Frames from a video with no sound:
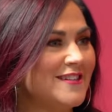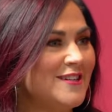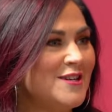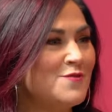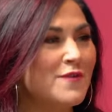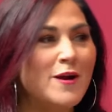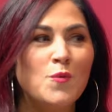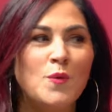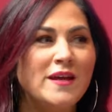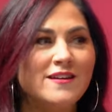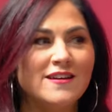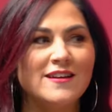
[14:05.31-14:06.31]
Yeah. Right?
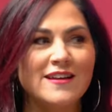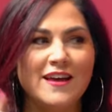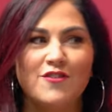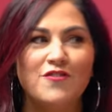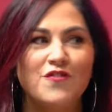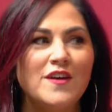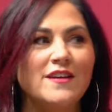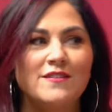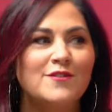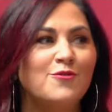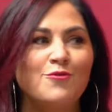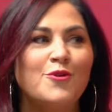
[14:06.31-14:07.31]
We didn't like fit
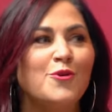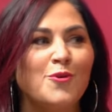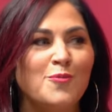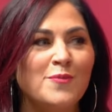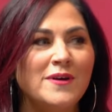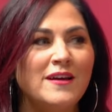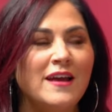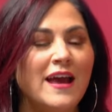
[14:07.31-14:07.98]
in the room.